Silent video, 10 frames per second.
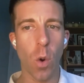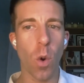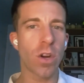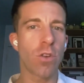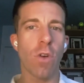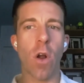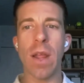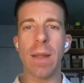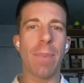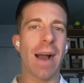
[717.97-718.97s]
or
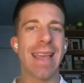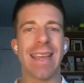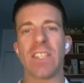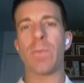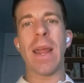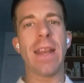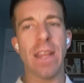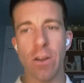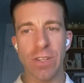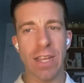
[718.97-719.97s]
growing by
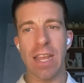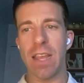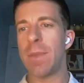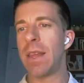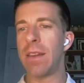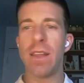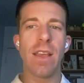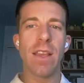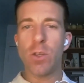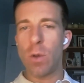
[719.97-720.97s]
expanding your team and
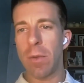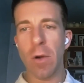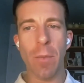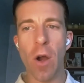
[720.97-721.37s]
doing more